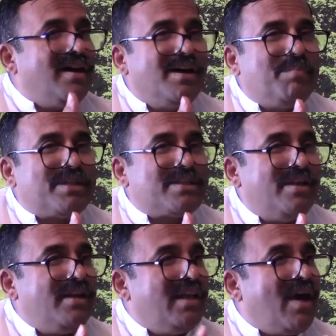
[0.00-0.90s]

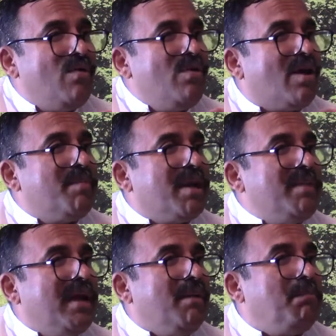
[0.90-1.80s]
person. Now you are
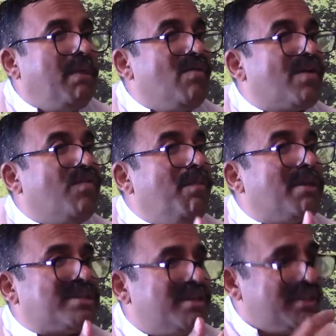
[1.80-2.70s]
becoming a powerful
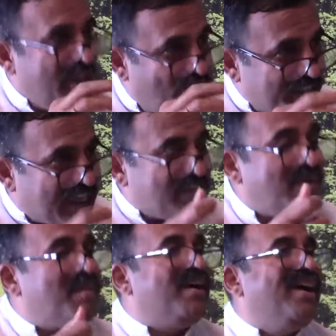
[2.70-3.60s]
person. The ego is
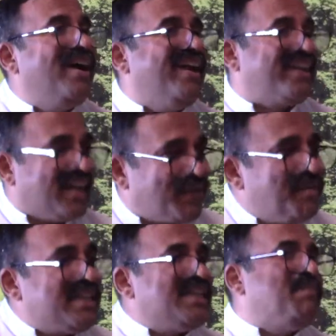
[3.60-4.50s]
transformed.
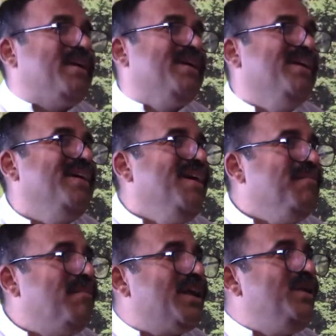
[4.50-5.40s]
Transformation has happened.
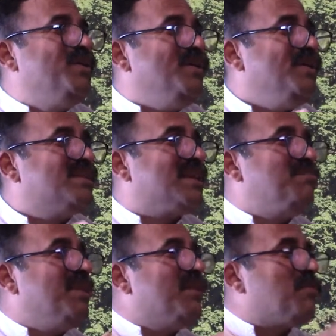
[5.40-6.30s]
But into
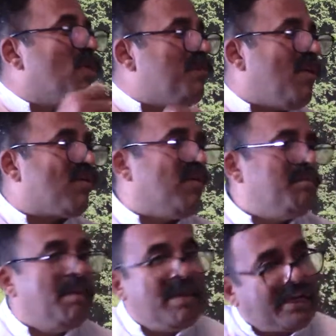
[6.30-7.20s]
something we are more powerful.
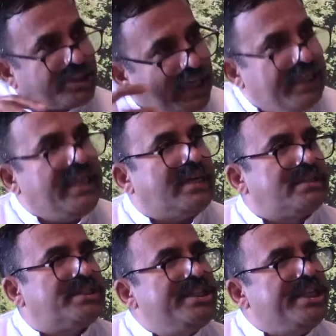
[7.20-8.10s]
People get stuck in that
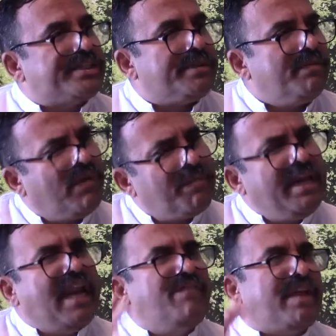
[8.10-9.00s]
siddhis for many
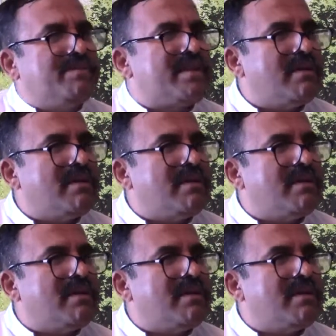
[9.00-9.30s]
lifetimes.